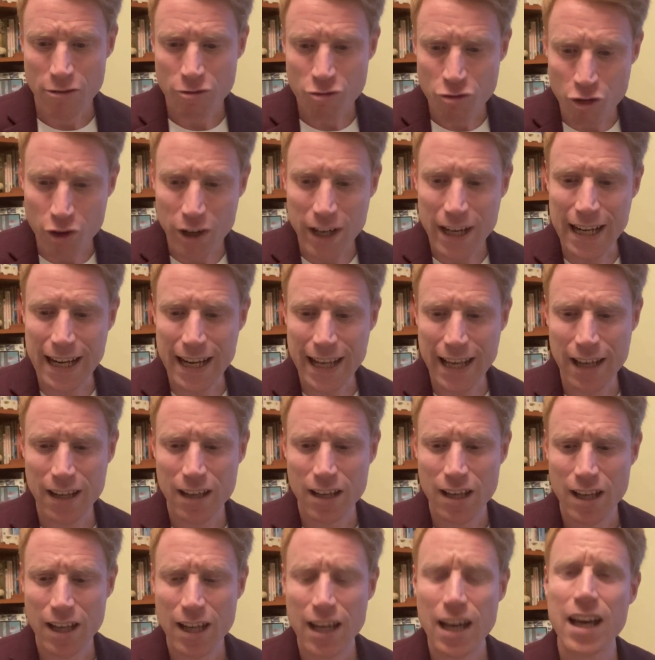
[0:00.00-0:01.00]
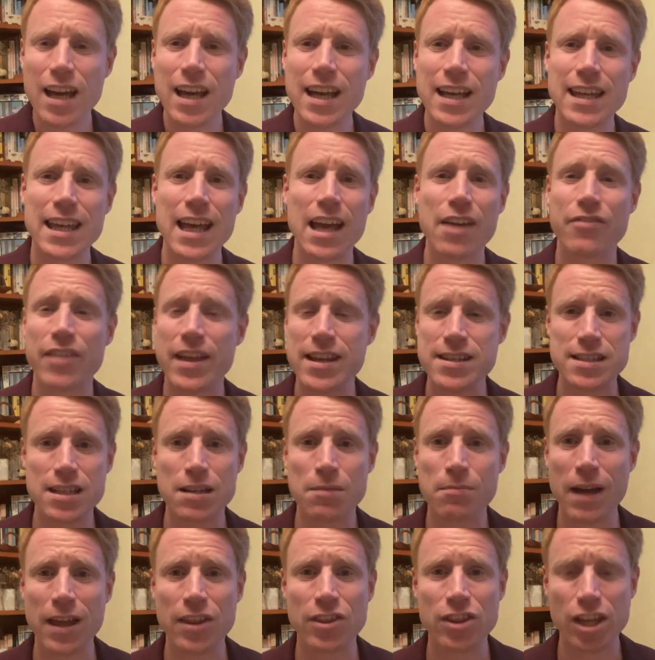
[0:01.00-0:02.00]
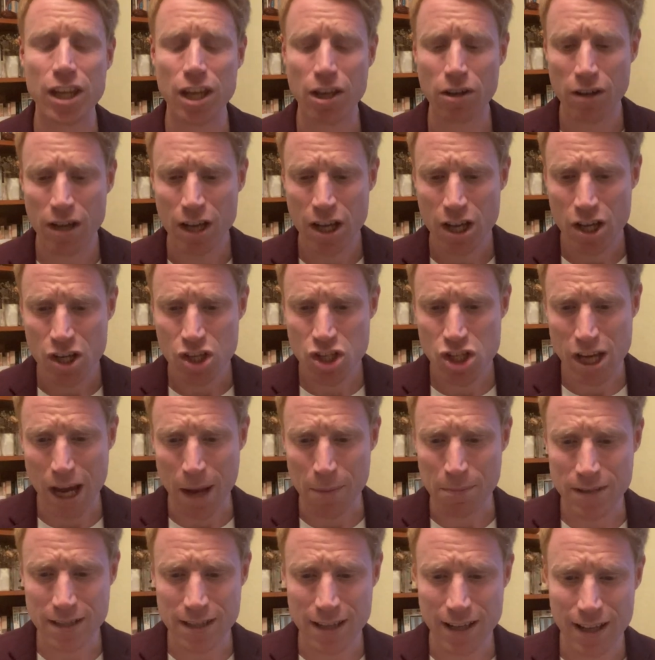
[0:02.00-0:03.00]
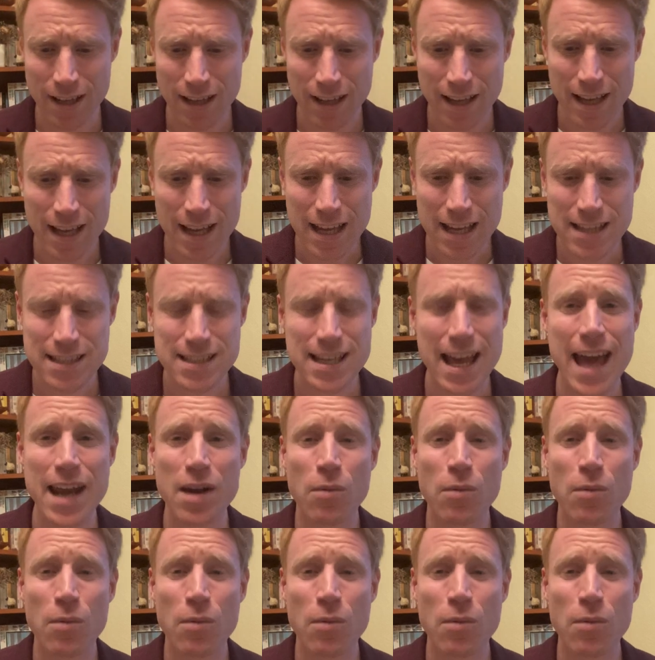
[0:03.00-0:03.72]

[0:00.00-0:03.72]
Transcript: Freely give. That's in Matthew chapter 10.